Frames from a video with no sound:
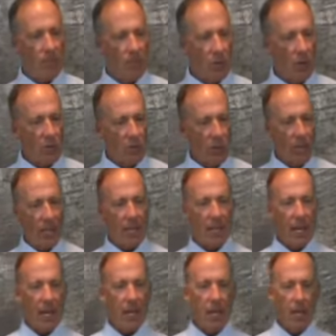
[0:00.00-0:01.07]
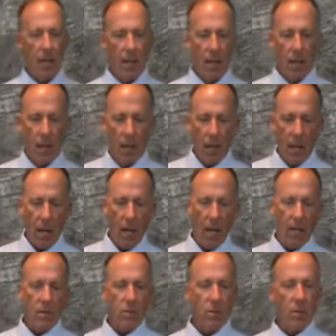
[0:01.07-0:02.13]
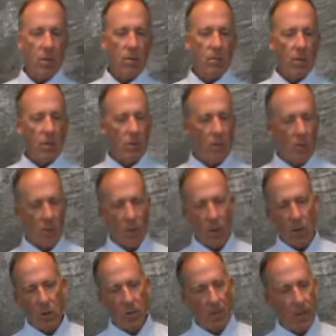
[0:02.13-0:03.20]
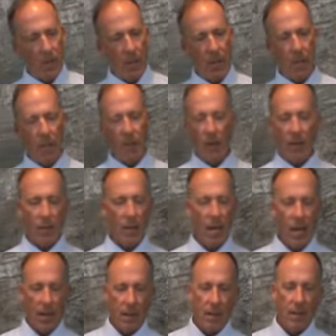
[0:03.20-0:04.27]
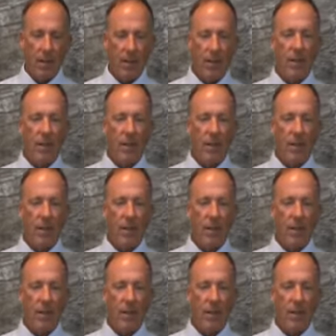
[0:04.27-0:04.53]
forceful like that. Let's do this one. Quadruple P, forget that.